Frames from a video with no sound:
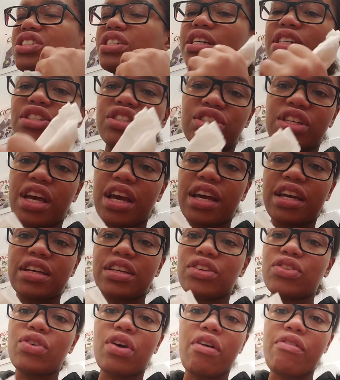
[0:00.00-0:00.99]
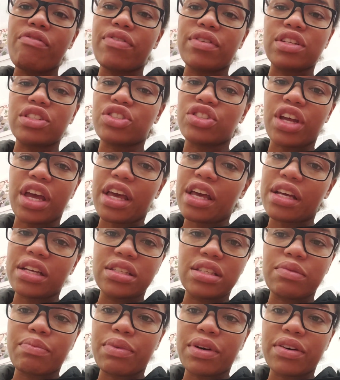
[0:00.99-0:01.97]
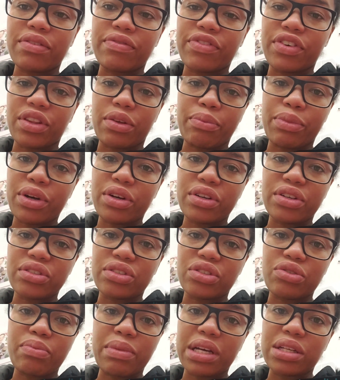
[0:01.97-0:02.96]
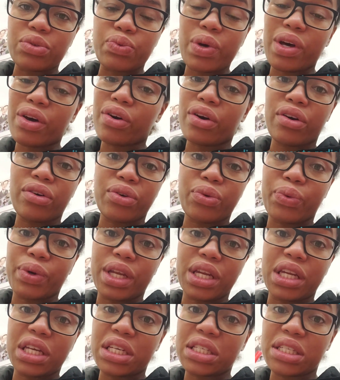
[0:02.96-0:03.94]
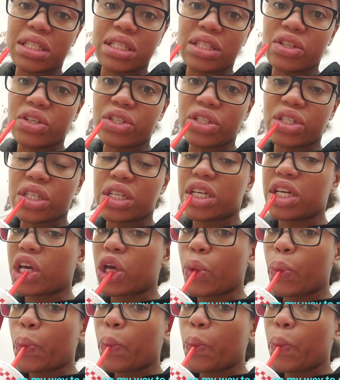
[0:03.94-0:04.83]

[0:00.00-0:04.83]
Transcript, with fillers: Shake Shack, you go for the shakes, but for the burgers, you might as well go to Wendy's, seriously.